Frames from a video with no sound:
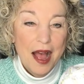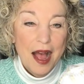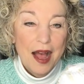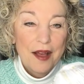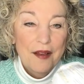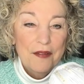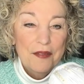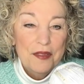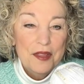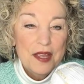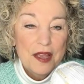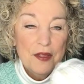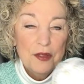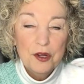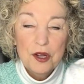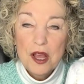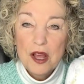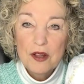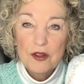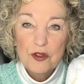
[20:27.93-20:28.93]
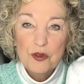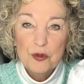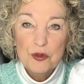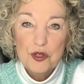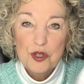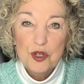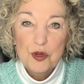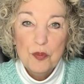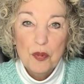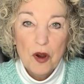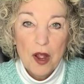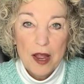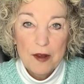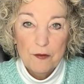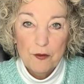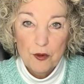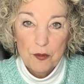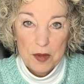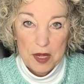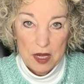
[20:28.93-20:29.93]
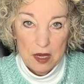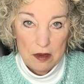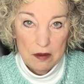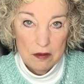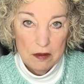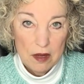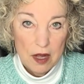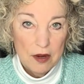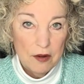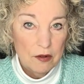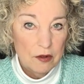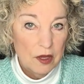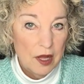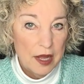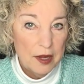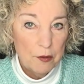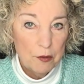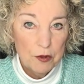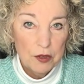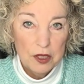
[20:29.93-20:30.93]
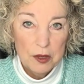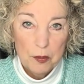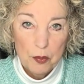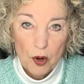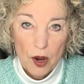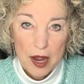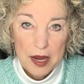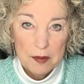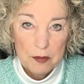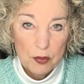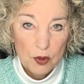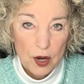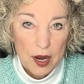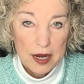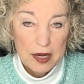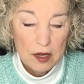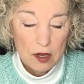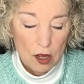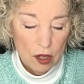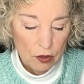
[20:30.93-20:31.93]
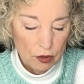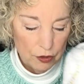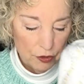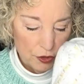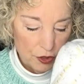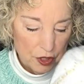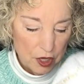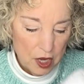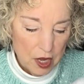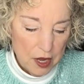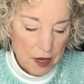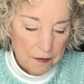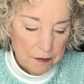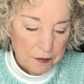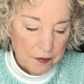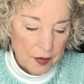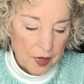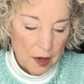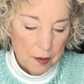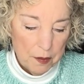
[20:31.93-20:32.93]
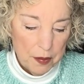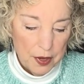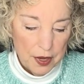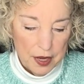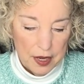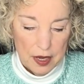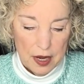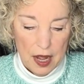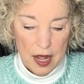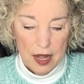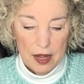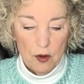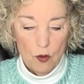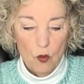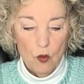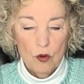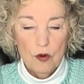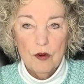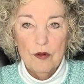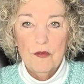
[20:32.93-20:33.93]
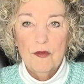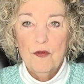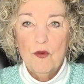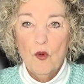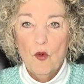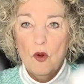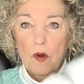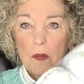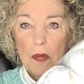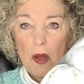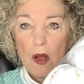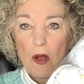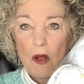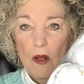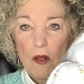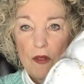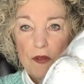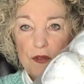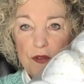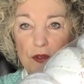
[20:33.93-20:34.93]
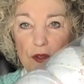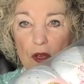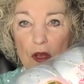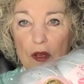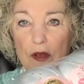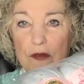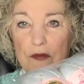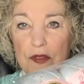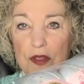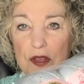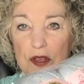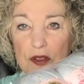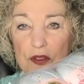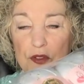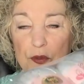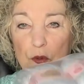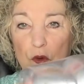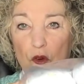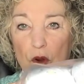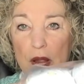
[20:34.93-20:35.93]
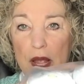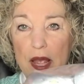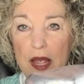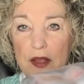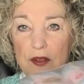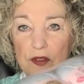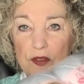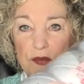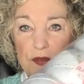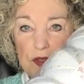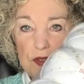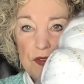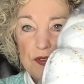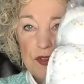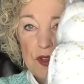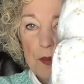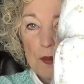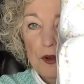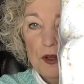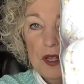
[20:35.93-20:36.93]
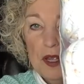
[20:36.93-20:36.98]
Uh, the other colors were too bright for me. I don't like really bright, bright colors. But I ordered four balls of this, four hanks of this Summer